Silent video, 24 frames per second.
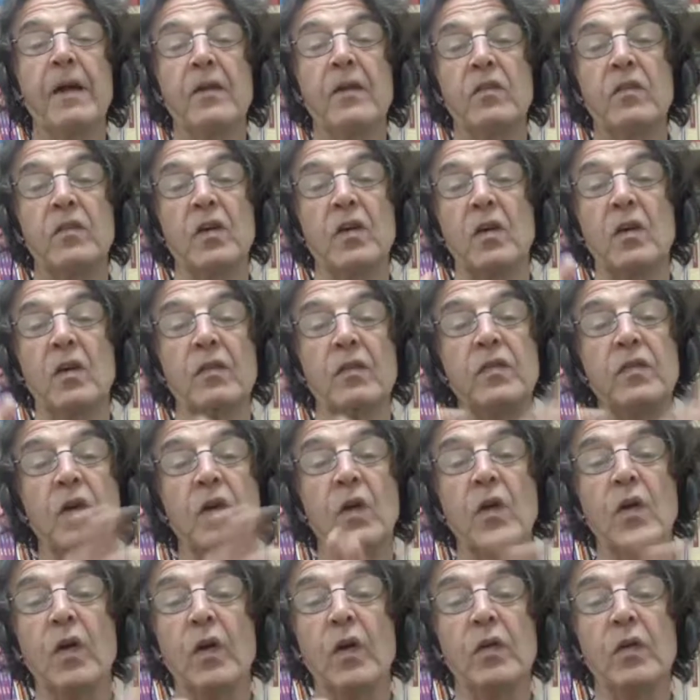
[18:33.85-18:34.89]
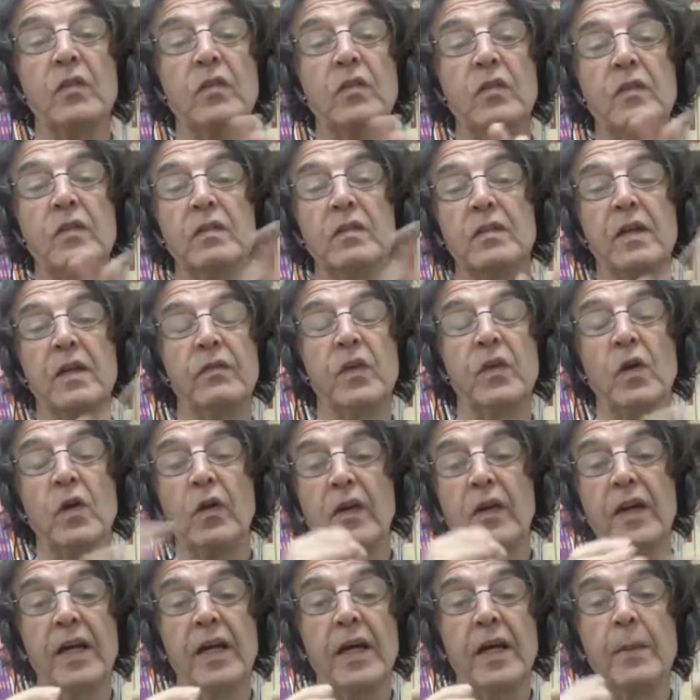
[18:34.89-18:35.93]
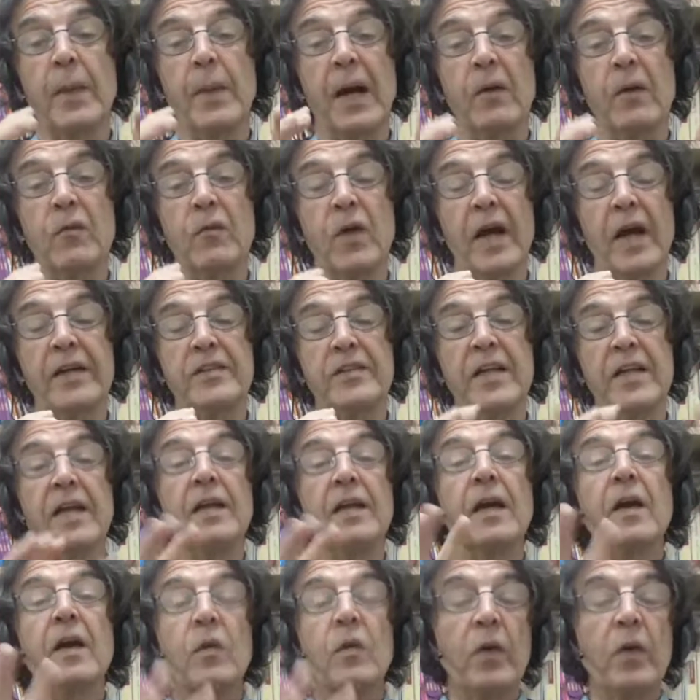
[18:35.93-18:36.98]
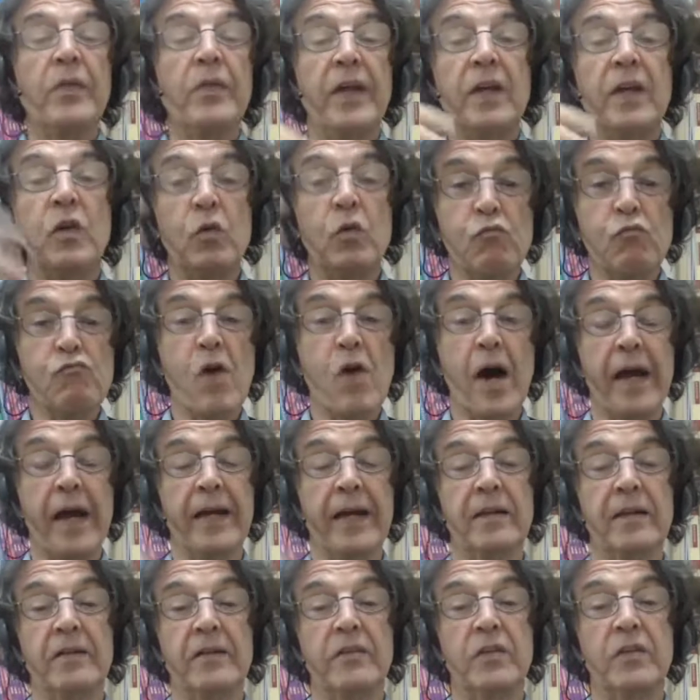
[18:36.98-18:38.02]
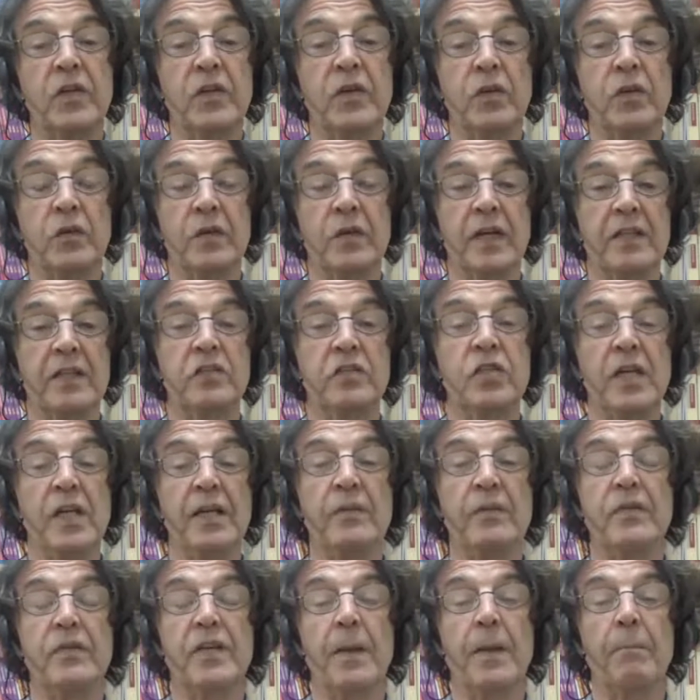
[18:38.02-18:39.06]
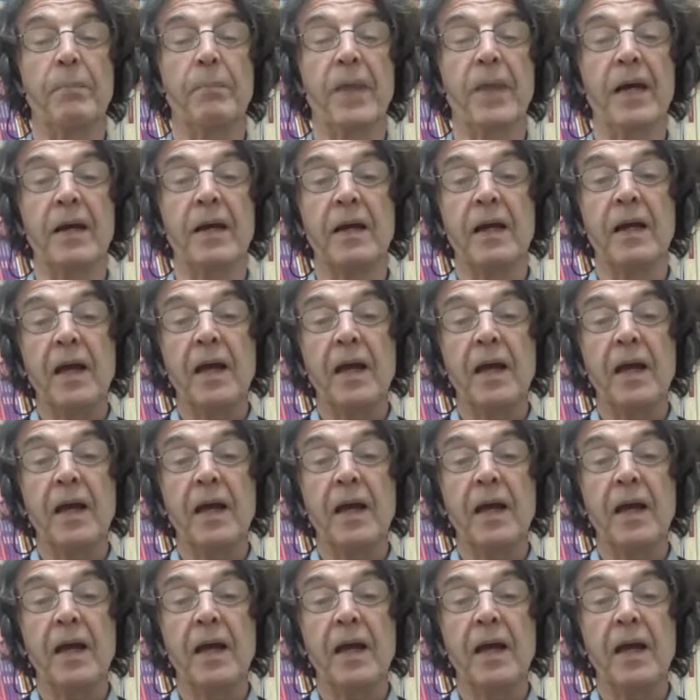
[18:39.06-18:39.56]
So if you're learning about writing, well then you write to achieve something.